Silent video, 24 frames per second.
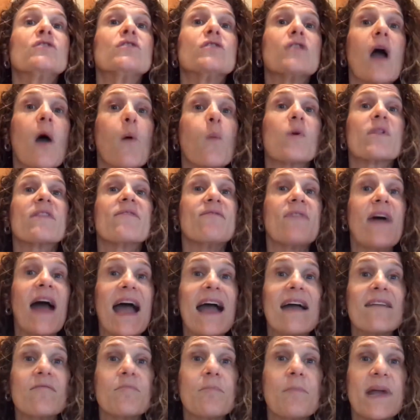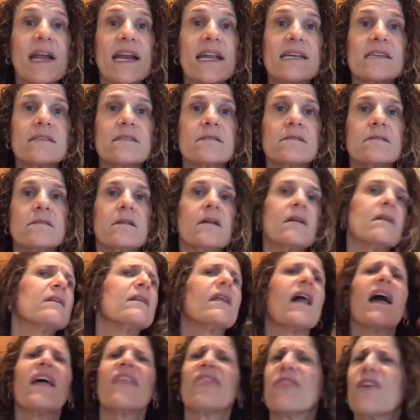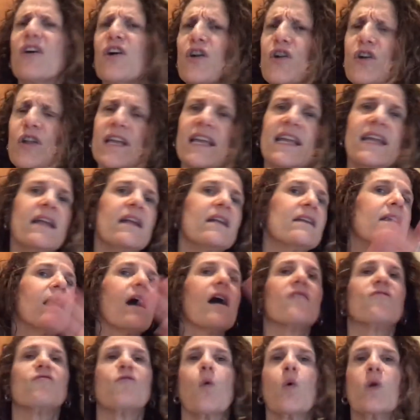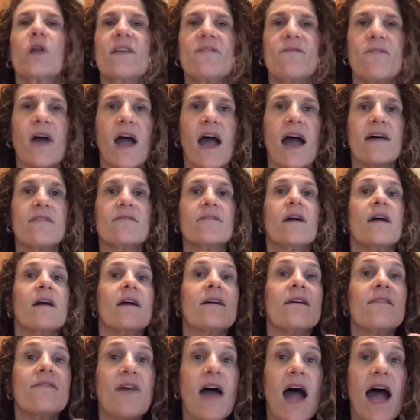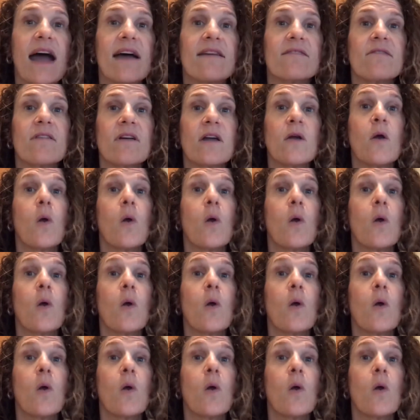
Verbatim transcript: Start with five minutes. Not thirty, not forty-five. Five.